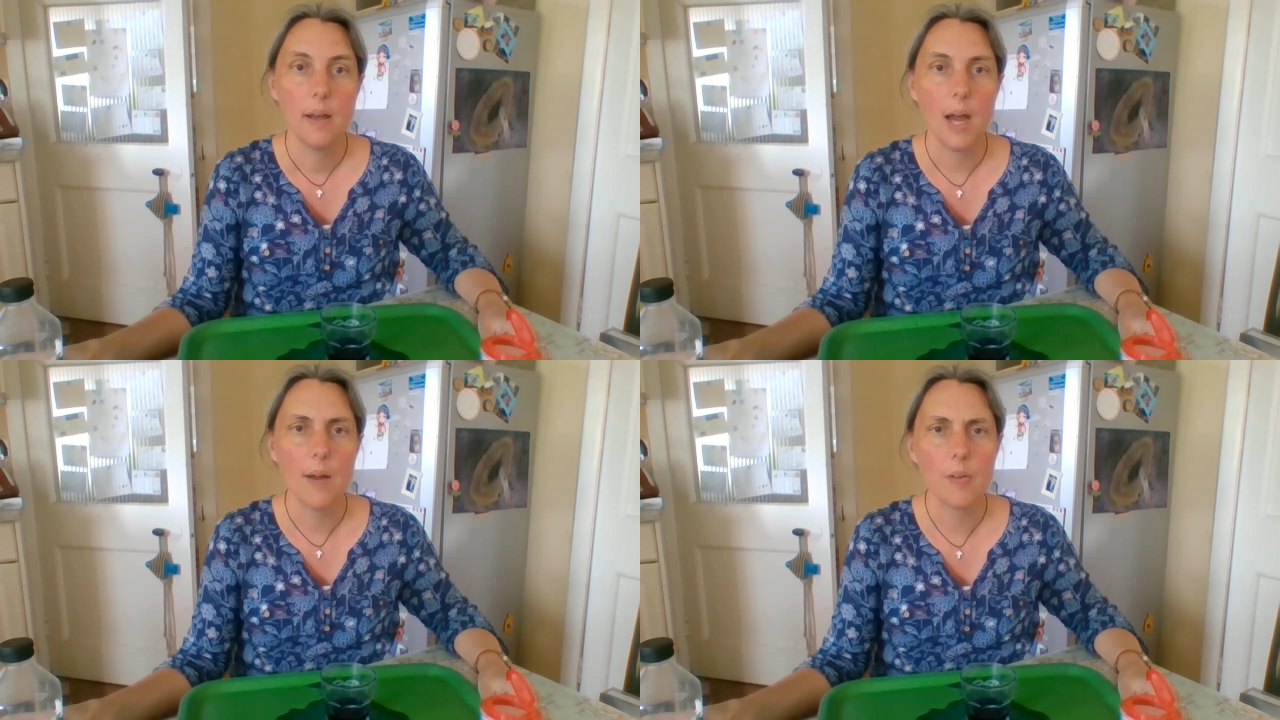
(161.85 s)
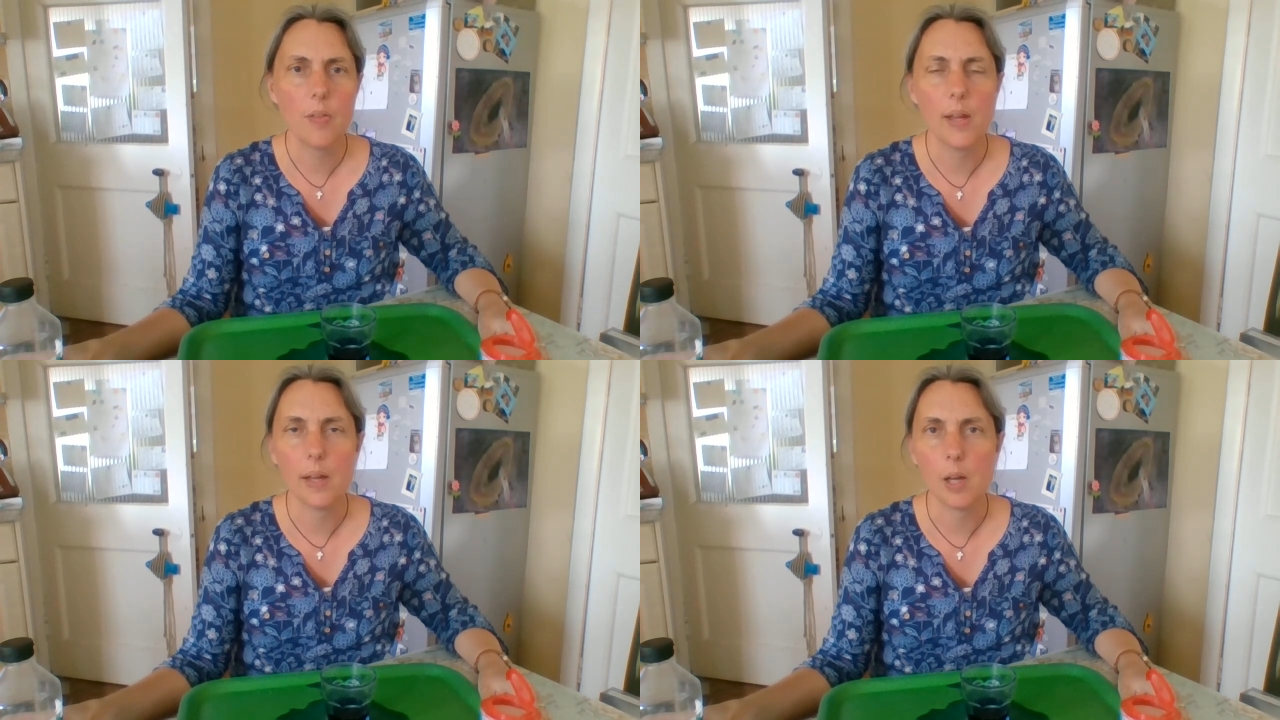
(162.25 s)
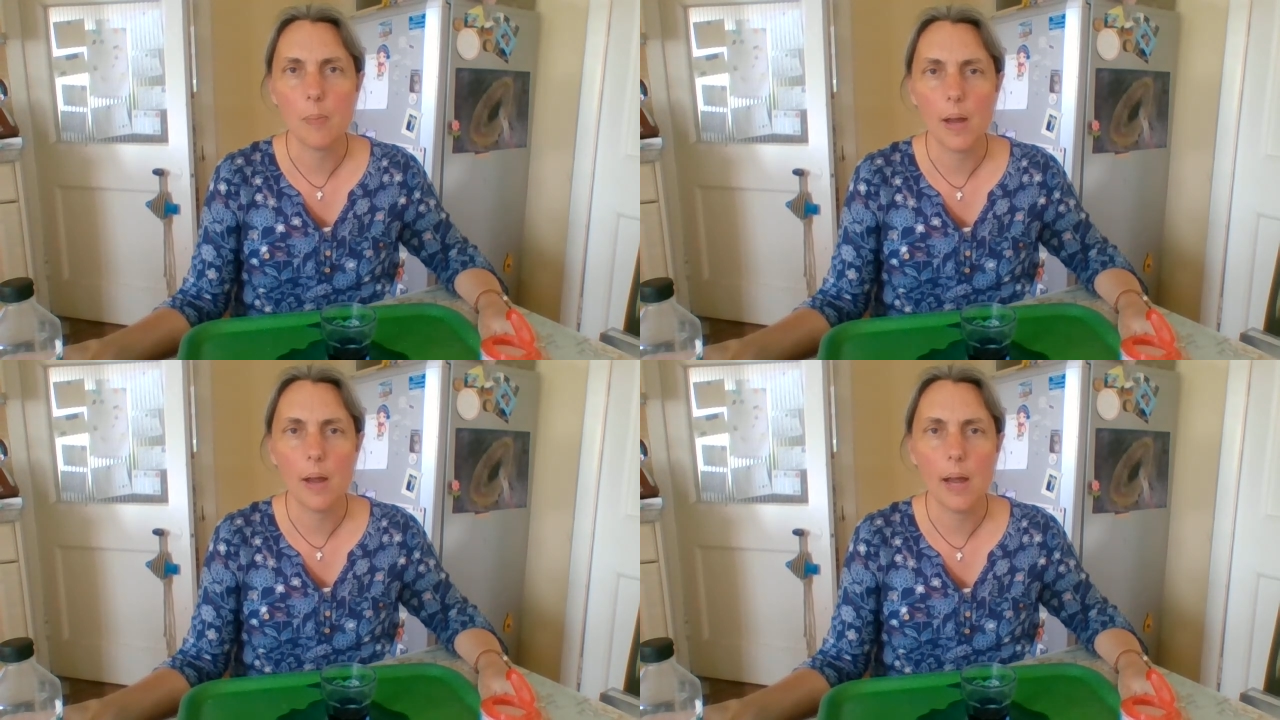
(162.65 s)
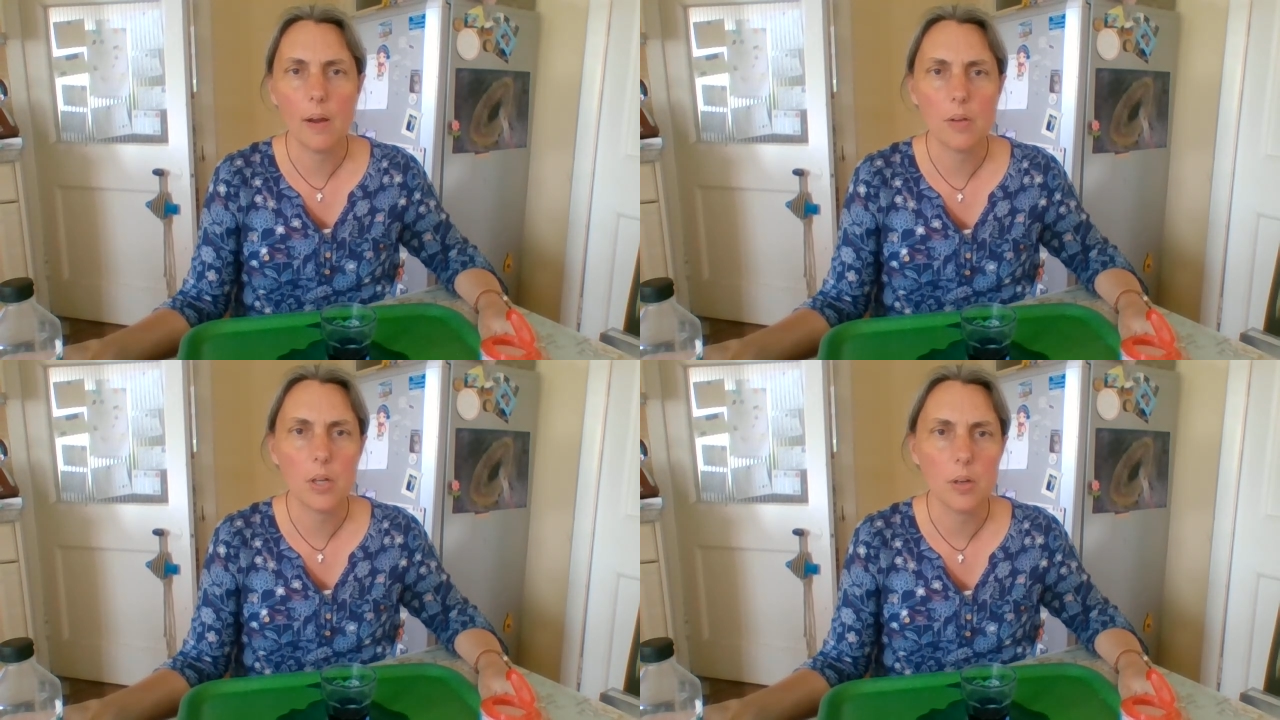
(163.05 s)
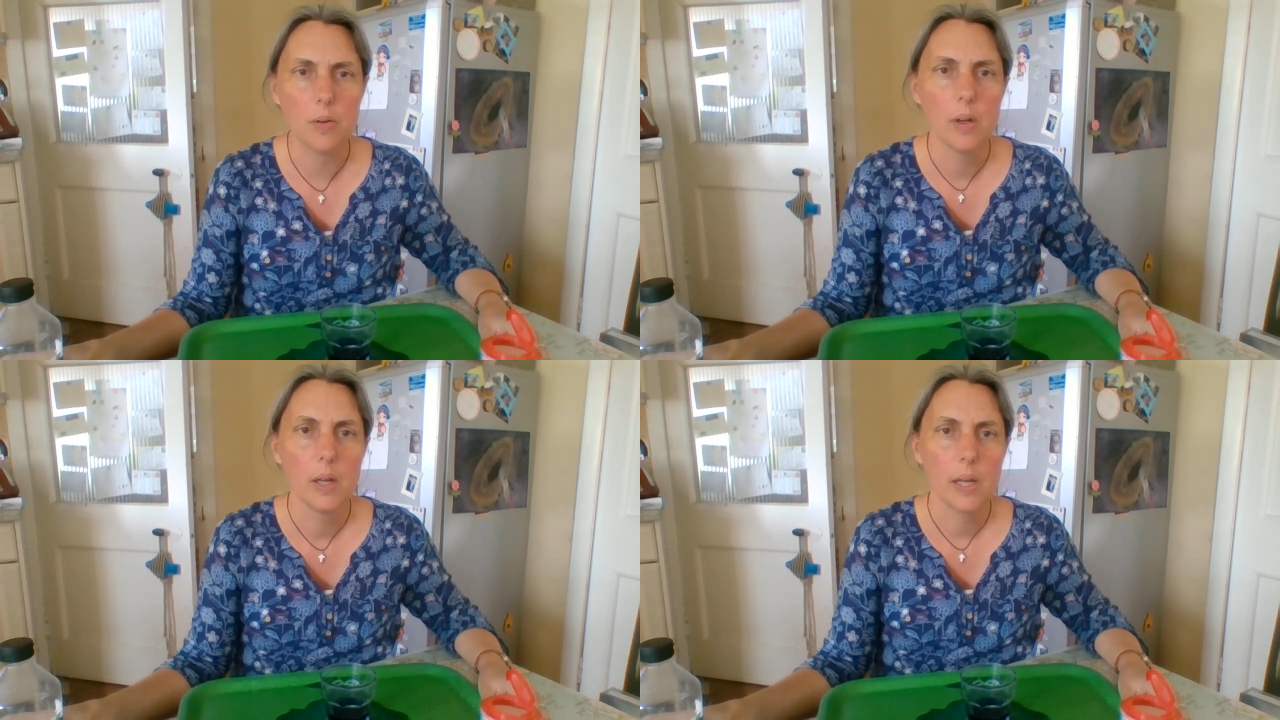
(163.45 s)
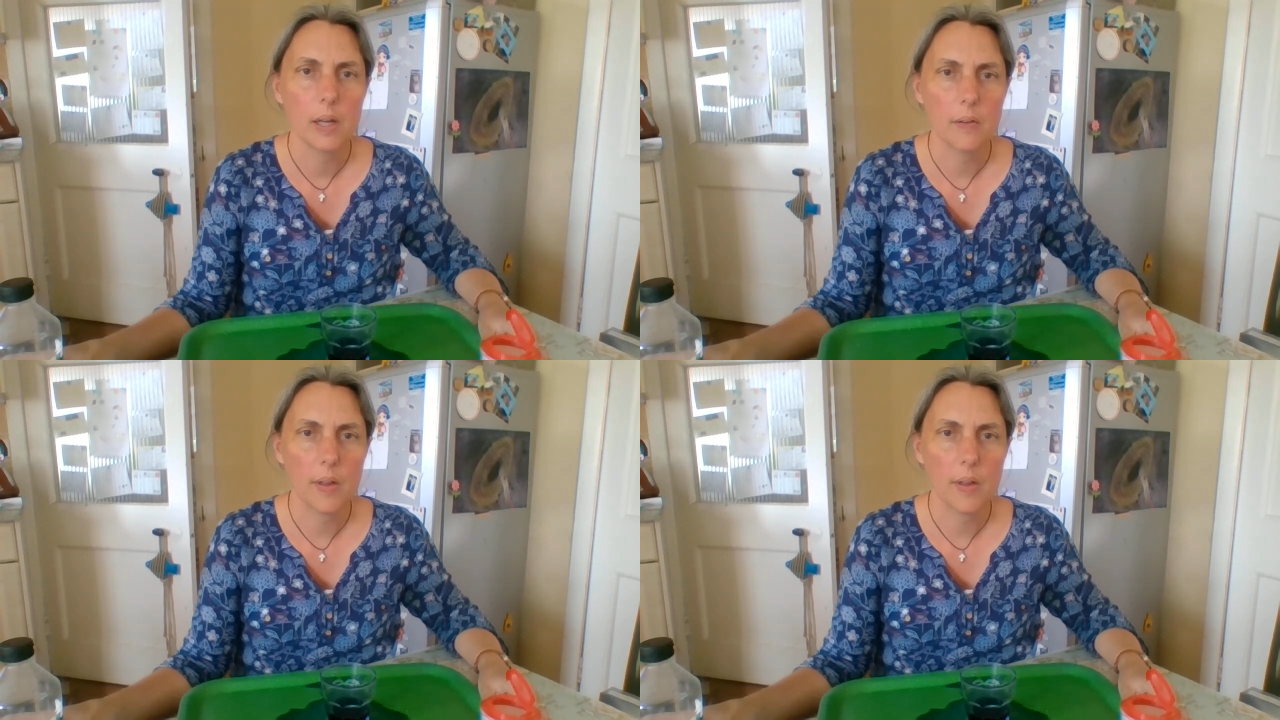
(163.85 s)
have a think about how you can